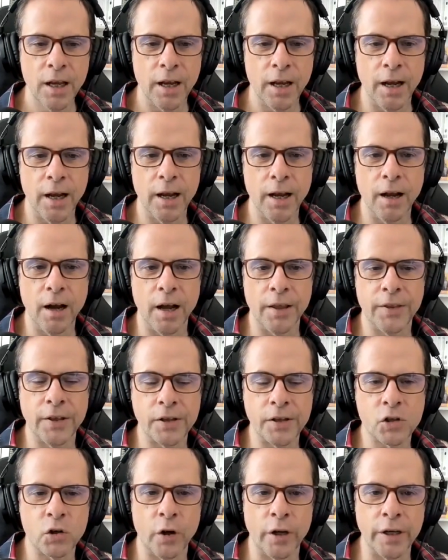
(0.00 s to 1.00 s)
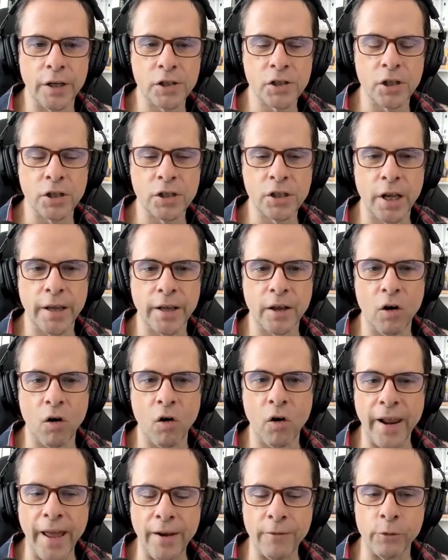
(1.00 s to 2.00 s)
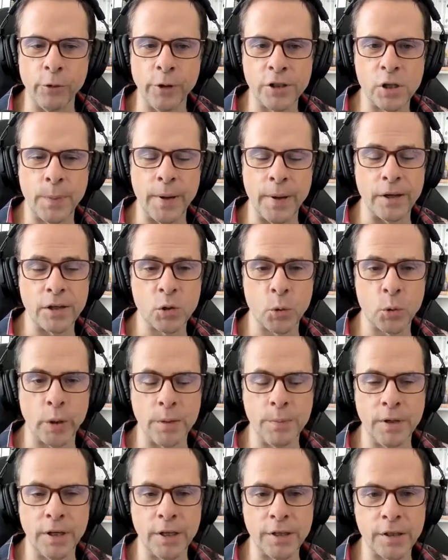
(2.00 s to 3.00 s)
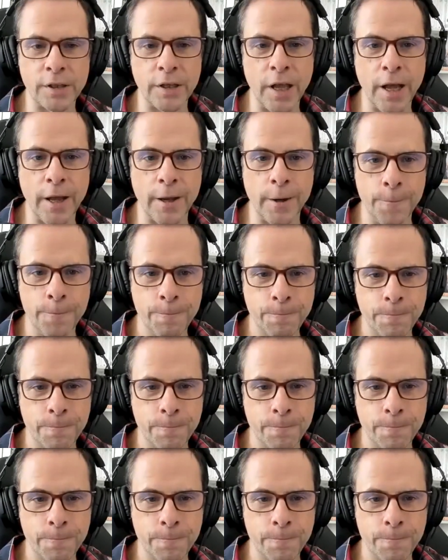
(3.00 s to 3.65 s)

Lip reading: I think trading should take on average about 20 minutes a day.